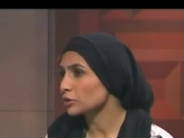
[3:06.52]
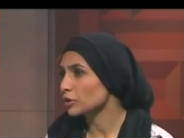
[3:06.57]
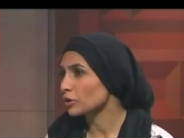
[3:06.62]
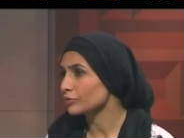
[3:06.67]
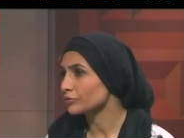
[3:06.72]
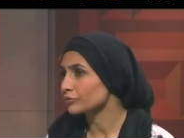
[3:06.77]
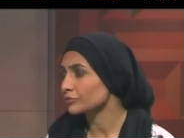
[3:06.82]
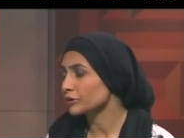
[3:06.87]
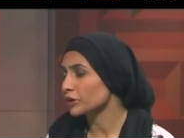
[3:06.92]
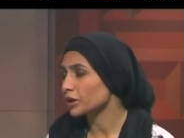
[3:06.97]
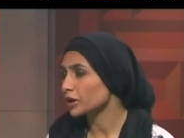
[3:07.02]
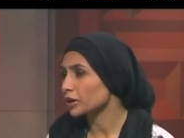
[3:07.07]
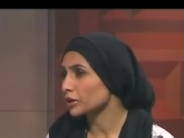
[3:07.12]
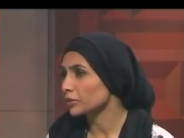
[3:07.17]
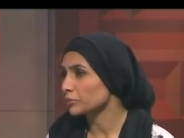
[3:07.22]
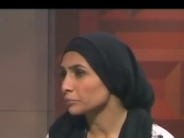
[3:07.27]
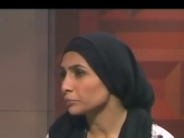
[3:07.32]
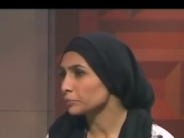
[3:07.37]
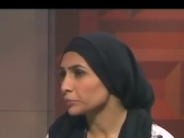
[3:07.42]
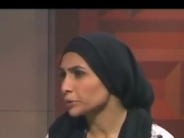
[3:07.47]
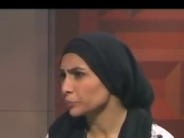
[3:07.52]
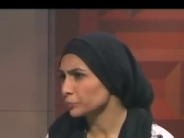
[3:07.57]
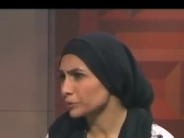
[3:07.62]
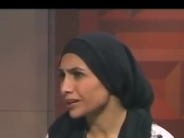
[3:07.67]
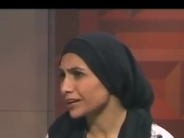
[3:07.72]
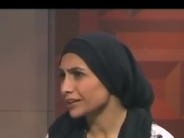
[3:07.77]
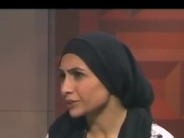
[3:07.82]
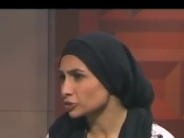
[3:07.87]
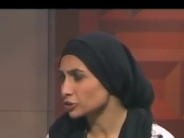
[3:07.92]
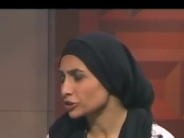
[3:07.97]
of
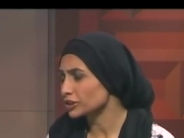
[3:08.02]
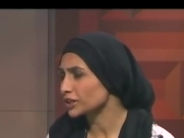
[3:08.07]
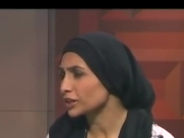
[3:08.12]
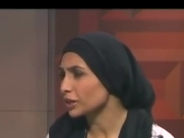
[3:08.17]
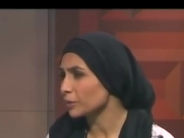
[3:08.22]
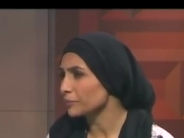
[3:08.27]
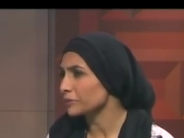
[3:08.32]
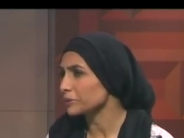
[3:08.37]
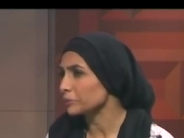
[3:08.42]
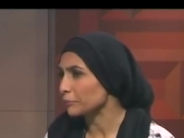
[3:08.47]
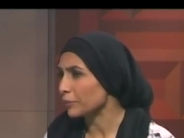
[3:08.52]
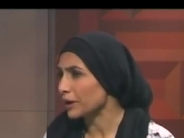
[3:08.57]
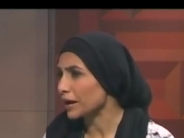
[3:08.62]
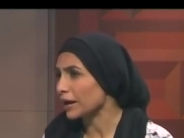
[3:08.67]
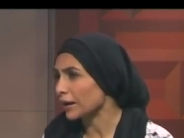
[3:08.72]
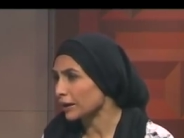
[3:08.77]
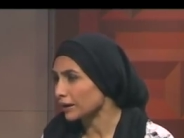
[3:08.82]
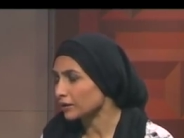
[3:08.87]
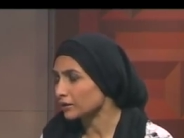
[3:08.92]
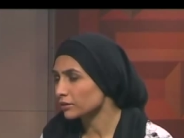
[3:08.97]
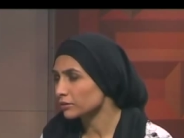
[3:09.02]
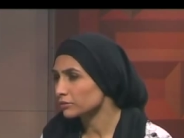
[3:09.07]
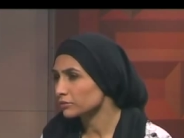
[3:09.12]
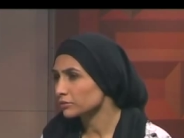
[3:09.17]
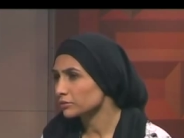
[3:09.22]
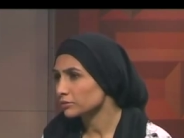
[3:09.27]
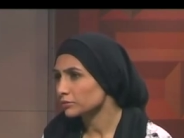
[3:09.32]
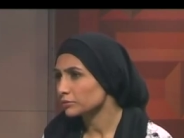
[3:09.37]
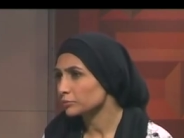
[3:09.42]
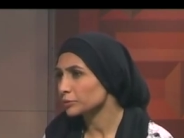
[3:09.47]
people actually coming back,
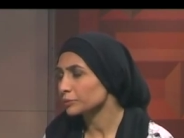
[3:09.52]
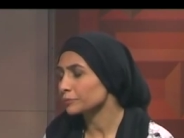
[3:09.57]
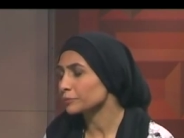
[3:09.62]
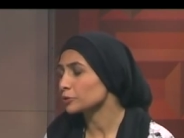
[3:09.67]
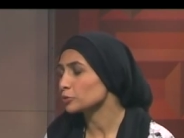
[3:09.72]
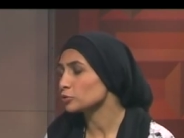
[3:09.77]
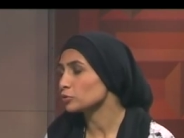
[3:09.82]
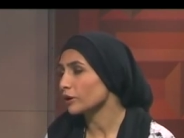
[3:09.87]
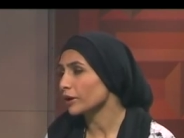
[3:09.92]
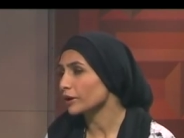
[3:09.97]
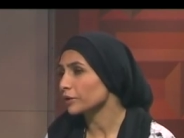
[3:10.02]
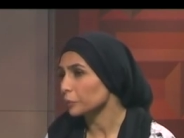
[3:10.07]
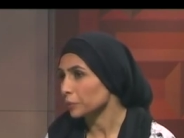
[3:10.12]
people who run